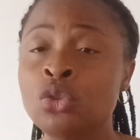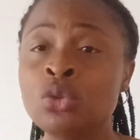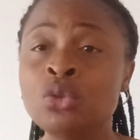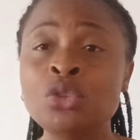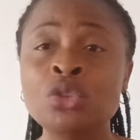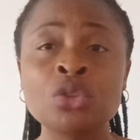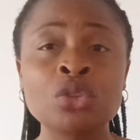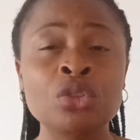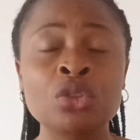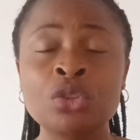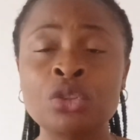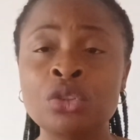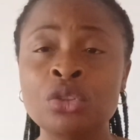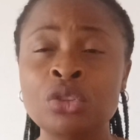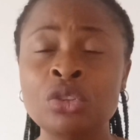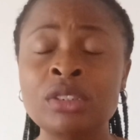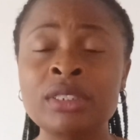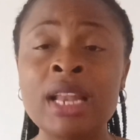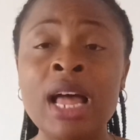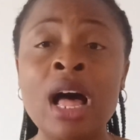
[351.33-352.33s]

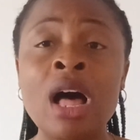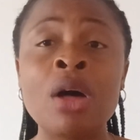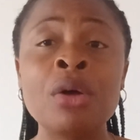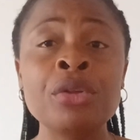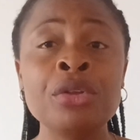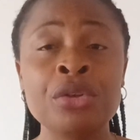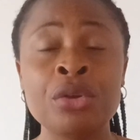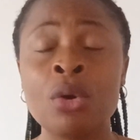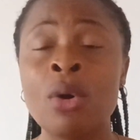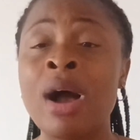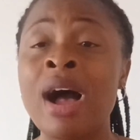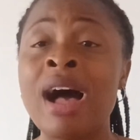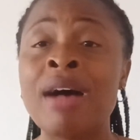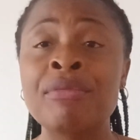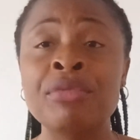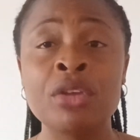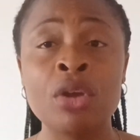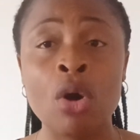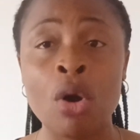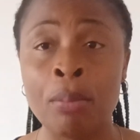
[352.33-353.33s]
you
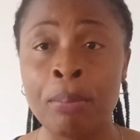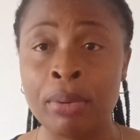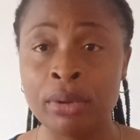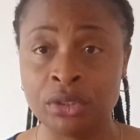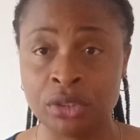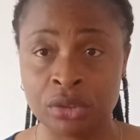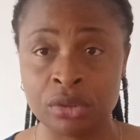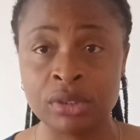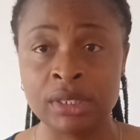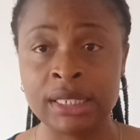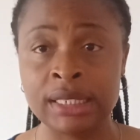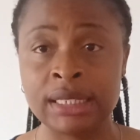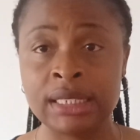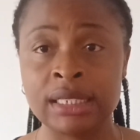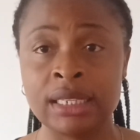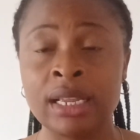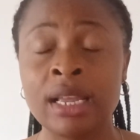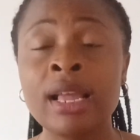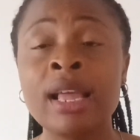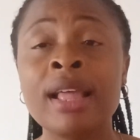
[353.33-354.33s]
have the
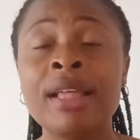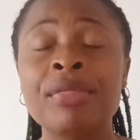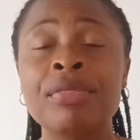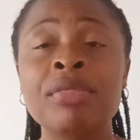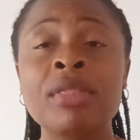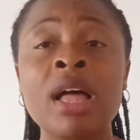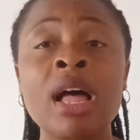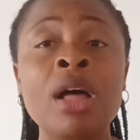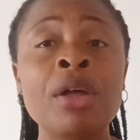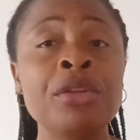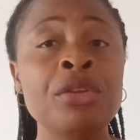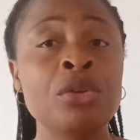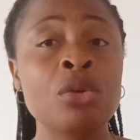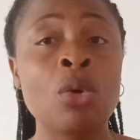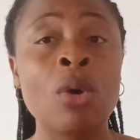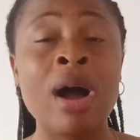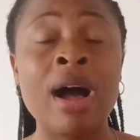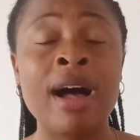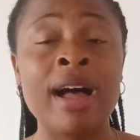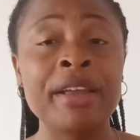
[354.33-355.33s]
opportunity. Now
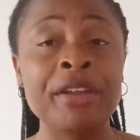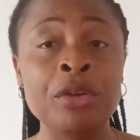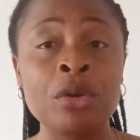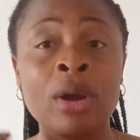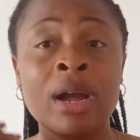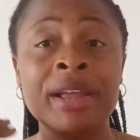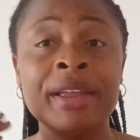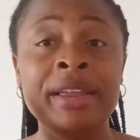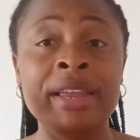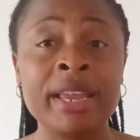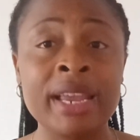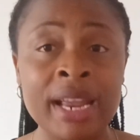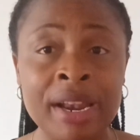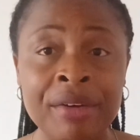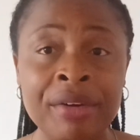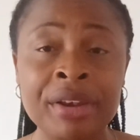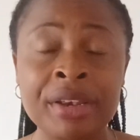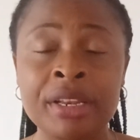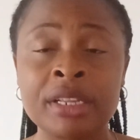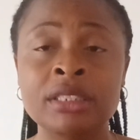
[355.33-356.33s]
you are
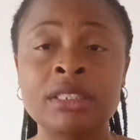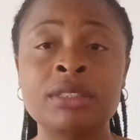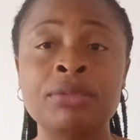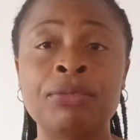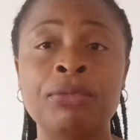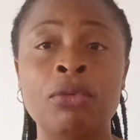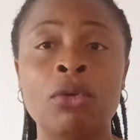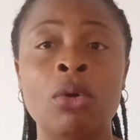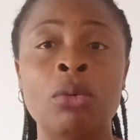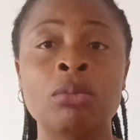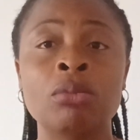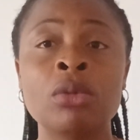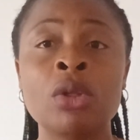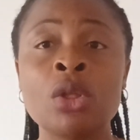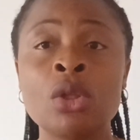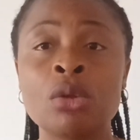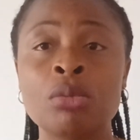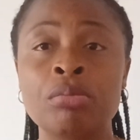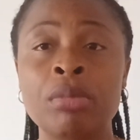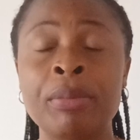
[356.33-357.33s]
hearing it
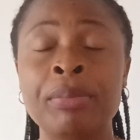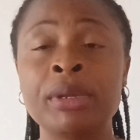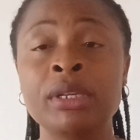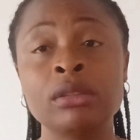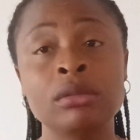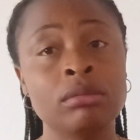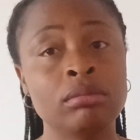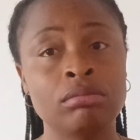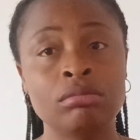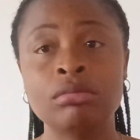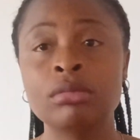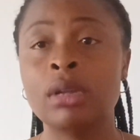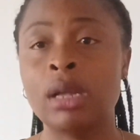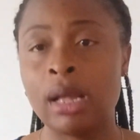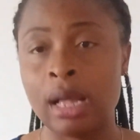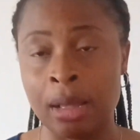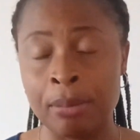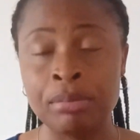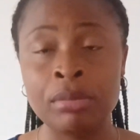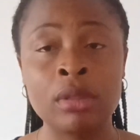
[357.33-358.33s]
from, maybe
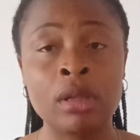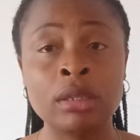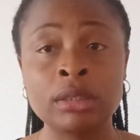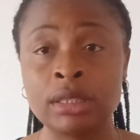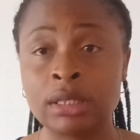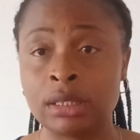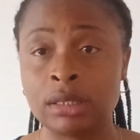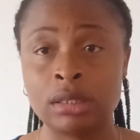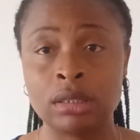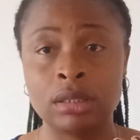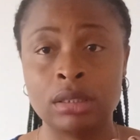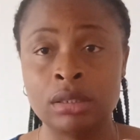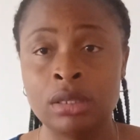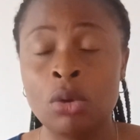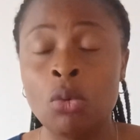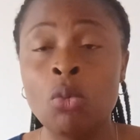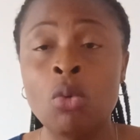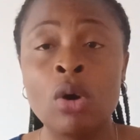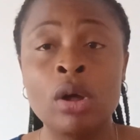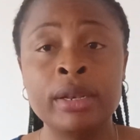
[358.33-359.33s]
I'm not
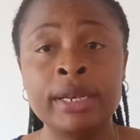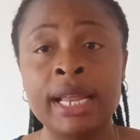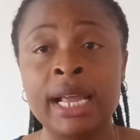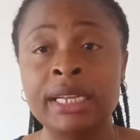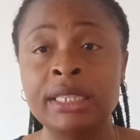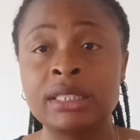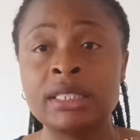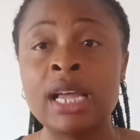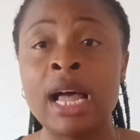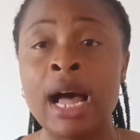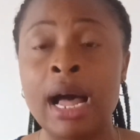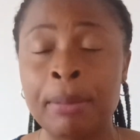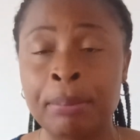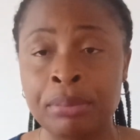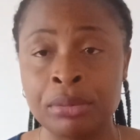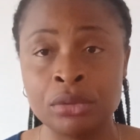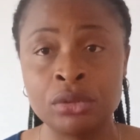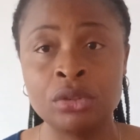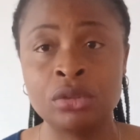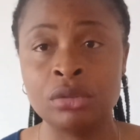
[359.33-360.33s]
the one that it
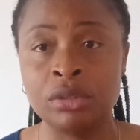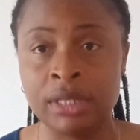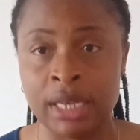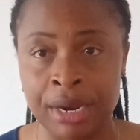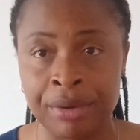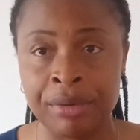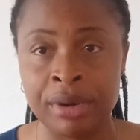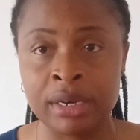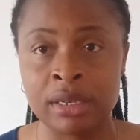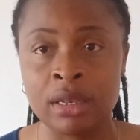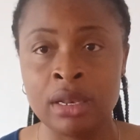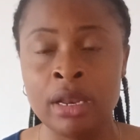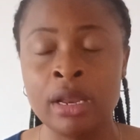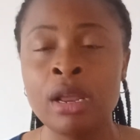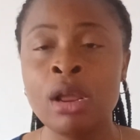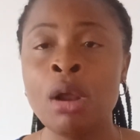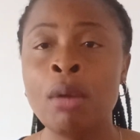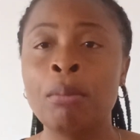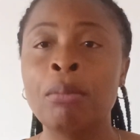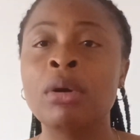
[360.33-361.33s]
happened to
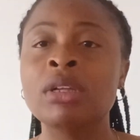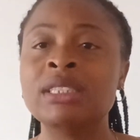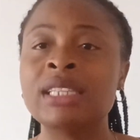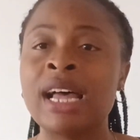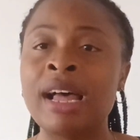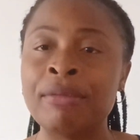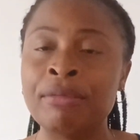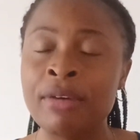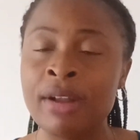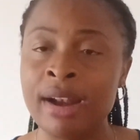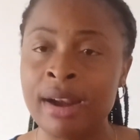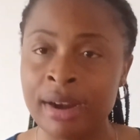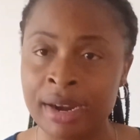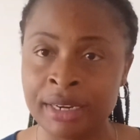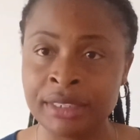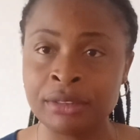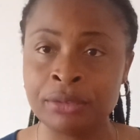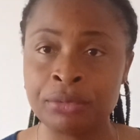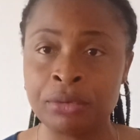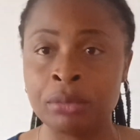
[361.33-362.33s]
directly, but I've
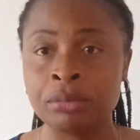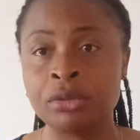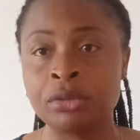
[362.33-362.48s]
heard from